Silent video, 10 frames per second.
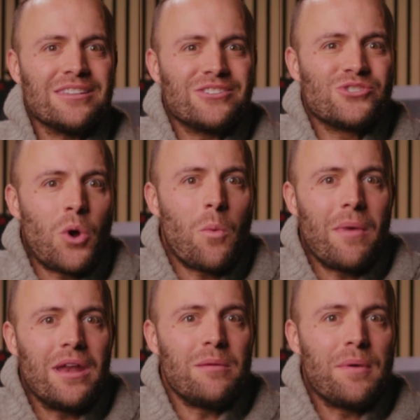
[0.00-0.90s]
and so
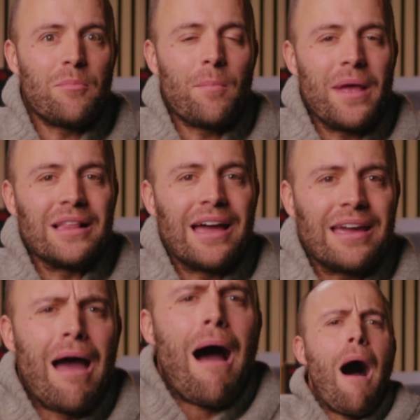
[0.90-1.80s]
many people being
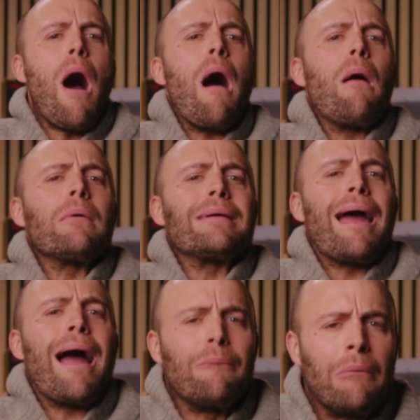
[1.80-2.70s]
like, oh yeah,